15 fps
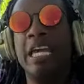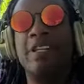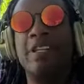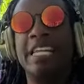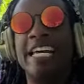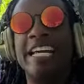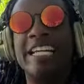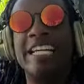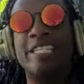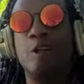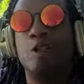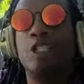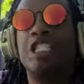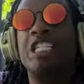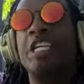even less, and
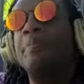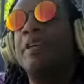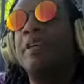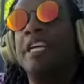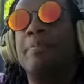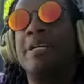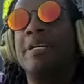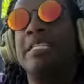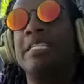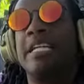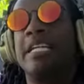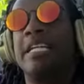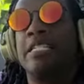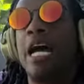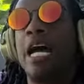our CPM isn't
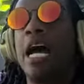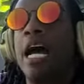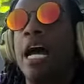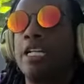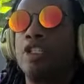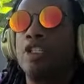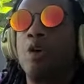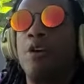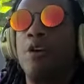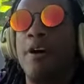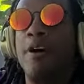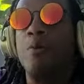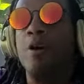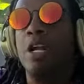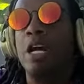as high. So if
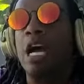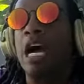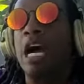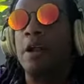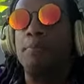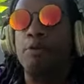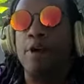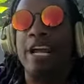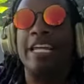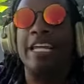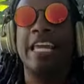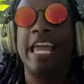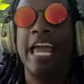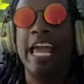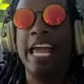I want to kind of break
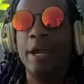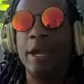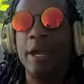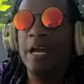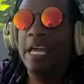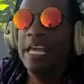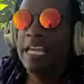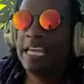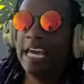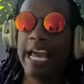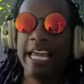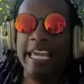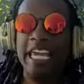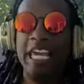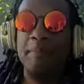the game, can
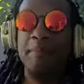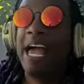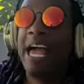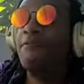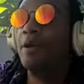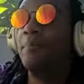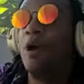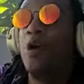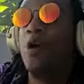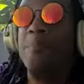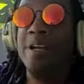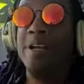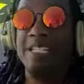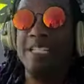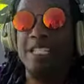I keep having
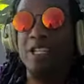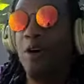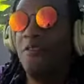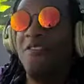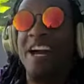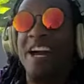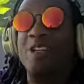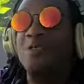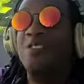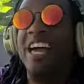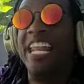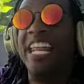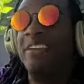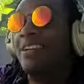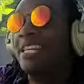moments? So if I do
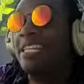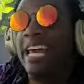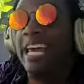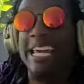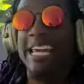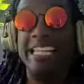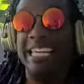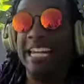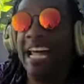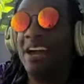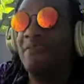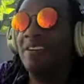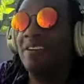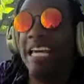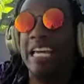that even daily and
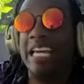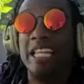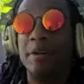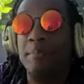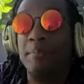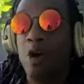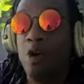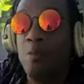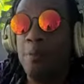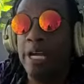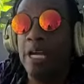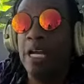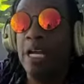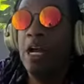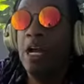have a daily
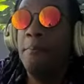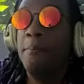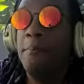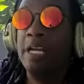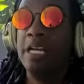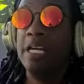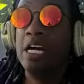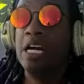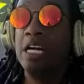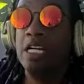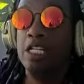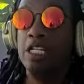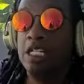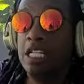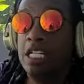moment
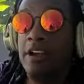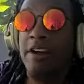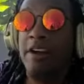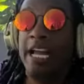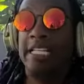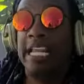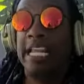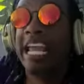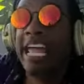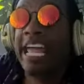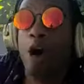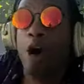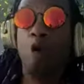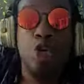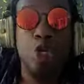because if I knock
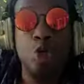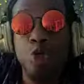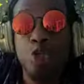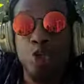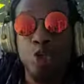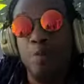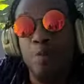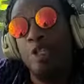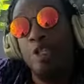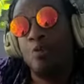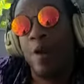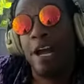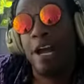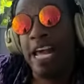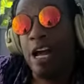out YouTube, which
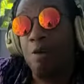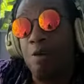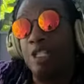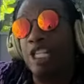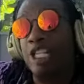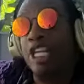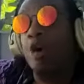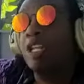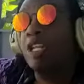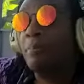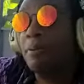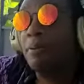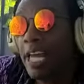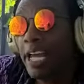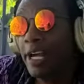right now is the only
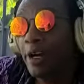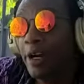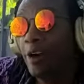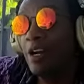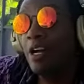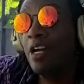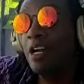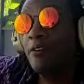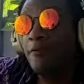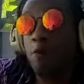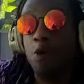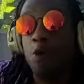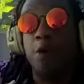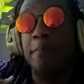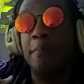player
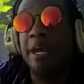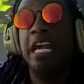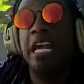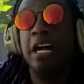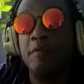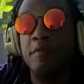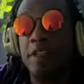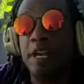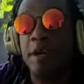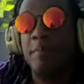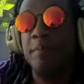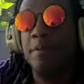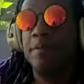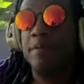for many of them